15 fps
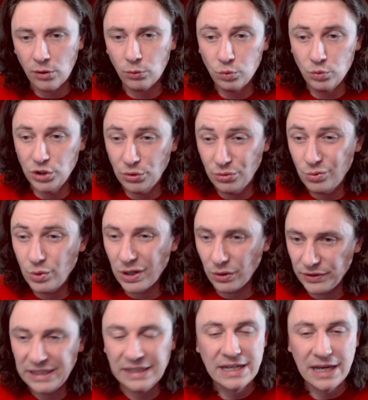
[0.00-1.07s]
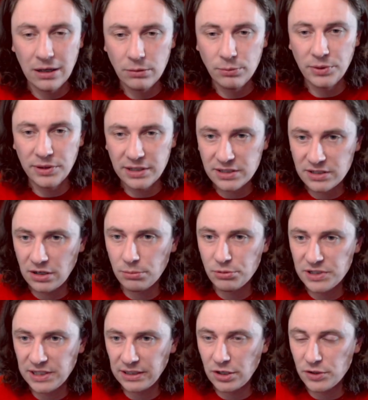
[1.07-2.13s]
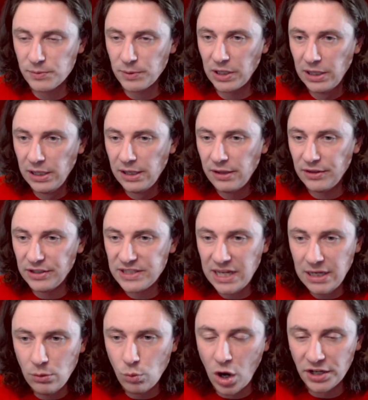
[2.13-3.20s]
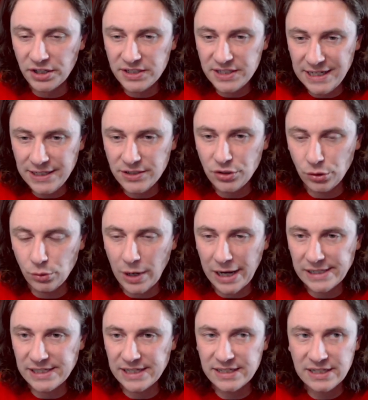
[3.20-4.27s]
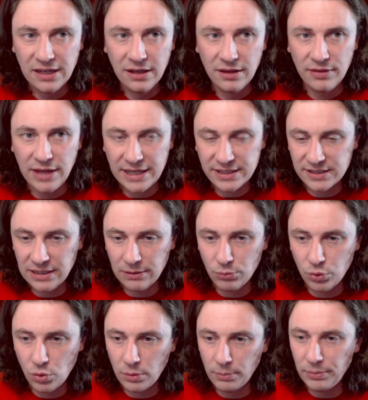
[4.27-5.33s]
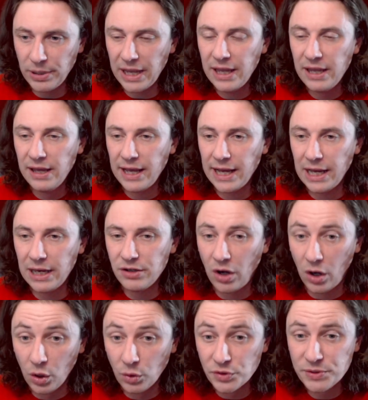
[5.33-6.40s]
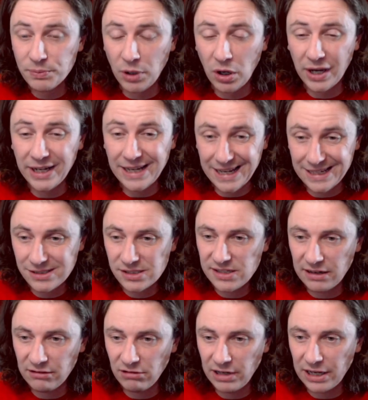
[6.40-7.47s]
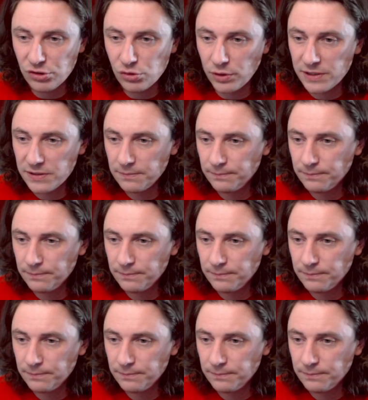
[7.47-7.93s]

you will need help with interpreting those. But the T1 and T2 weighted, that's the important bit, and whole spine and sacroiliac joints.